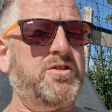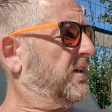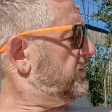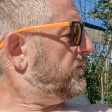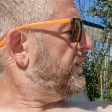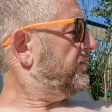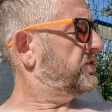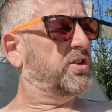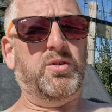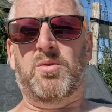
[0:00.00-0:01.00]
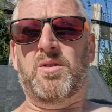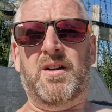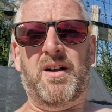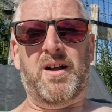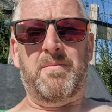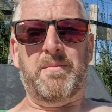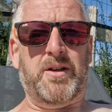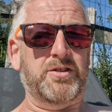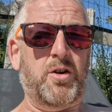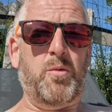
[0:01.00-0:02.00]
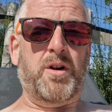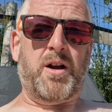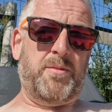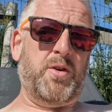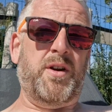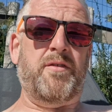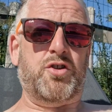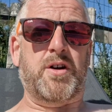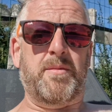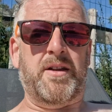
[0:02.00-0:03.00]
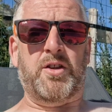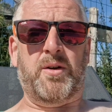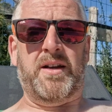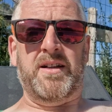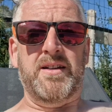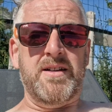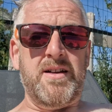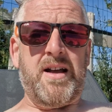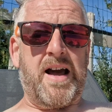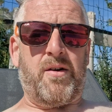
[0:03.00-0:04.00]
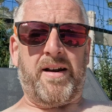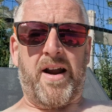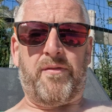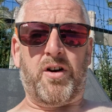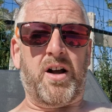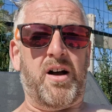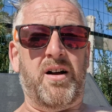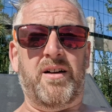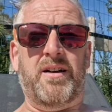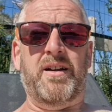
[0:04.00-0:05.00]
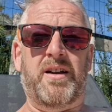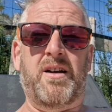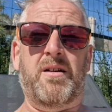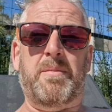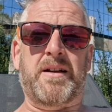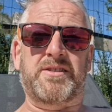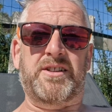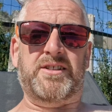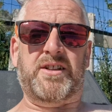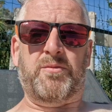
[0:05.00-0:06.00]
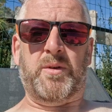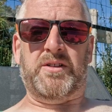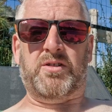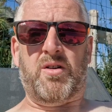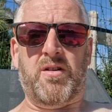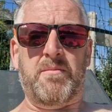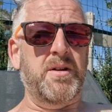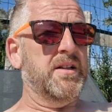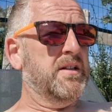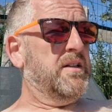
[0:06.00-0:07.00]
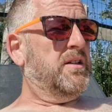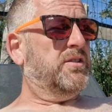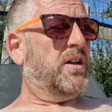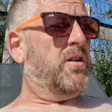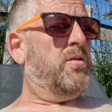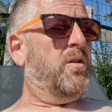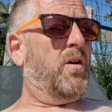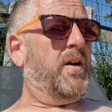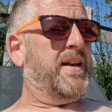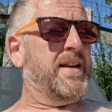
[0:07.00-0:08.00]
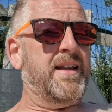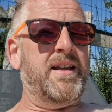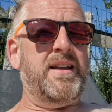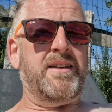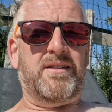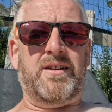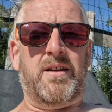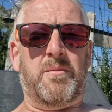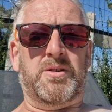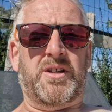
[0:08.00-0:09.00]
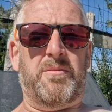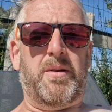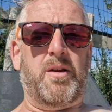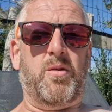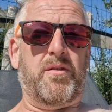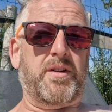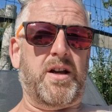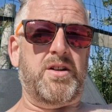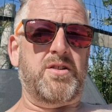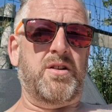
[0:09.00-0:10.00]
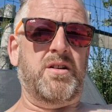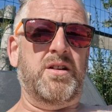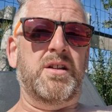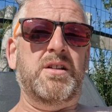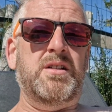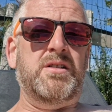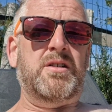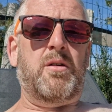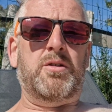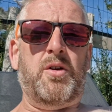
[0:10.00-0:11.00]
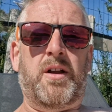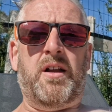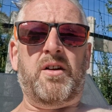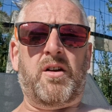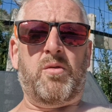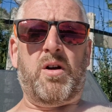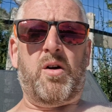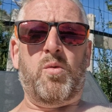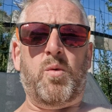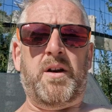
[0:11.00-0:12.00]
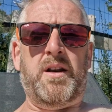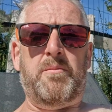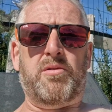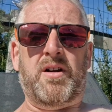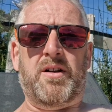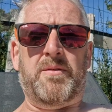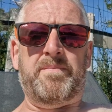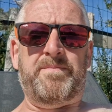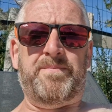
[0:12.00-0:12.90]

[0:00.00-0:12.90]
straight to another school, because I want to come and do another trip they're doing out in Africa in about 6-7 weeks time. So I need to get my CP qualification, so I'll do it in good old cold windy Britain.